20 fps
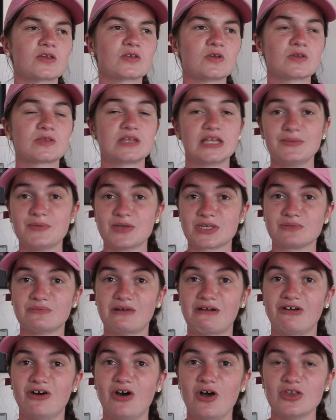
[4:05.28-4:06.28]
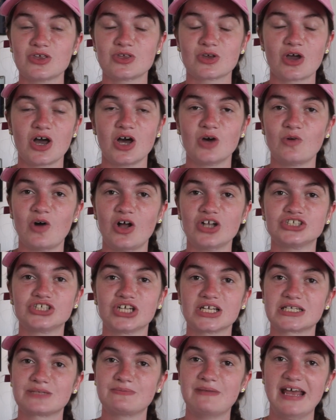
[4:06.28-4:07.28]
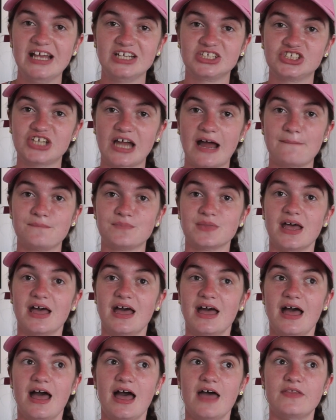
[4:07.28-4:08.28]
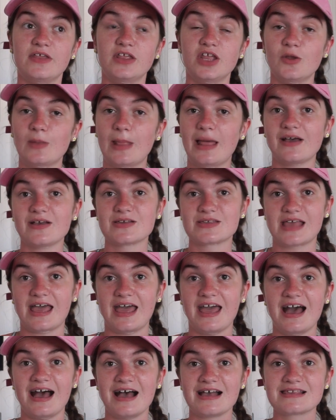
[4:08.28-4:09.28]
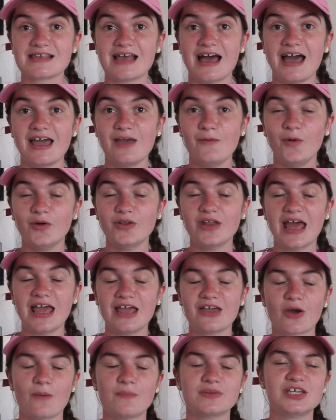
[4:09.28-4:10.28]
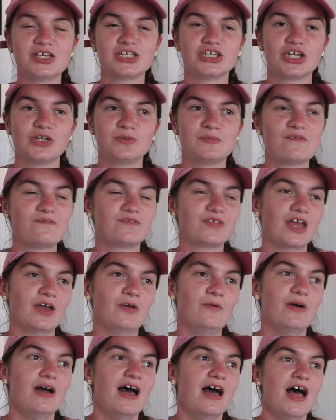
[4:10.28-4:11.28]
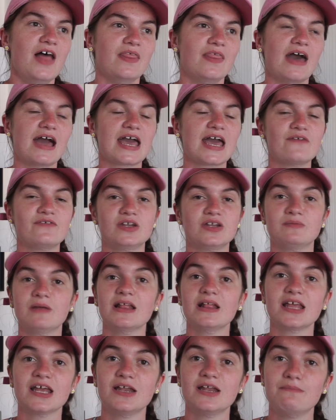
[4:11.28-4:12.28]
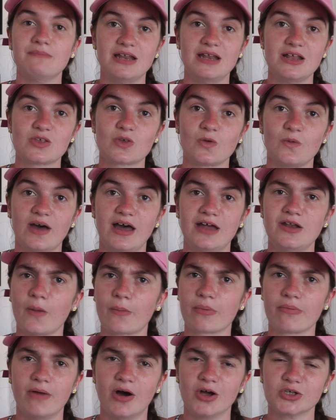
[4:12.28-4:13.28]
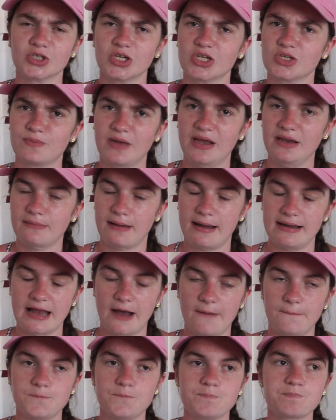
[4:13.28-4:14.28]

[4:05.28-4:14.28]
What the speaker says: Cinema tomorrow to go watch Space Jam, The New Legacy, as I won a competition with you. They're giving 1 million minutes away, not promotion, it's been right now.